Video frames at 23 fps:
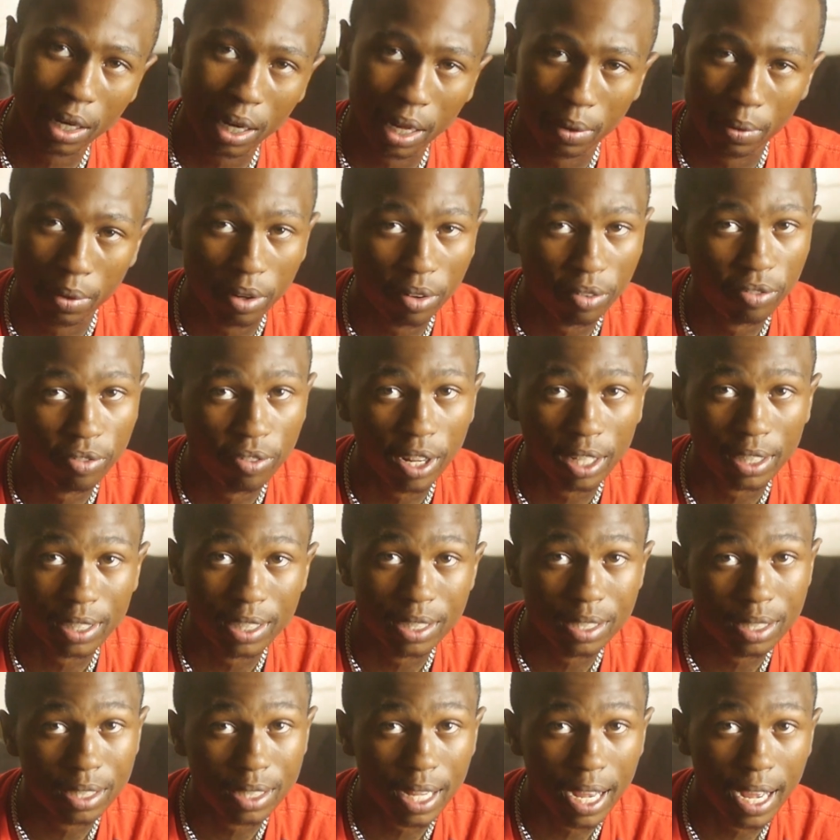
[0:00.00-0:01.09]
like where the fuck
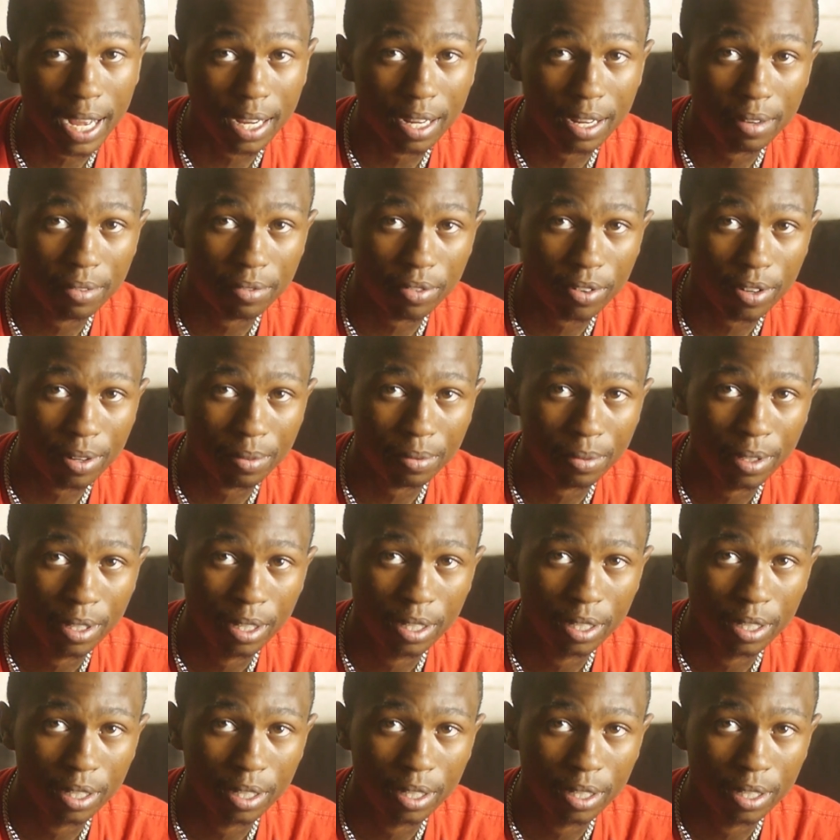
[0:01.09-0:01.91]
this guy come from?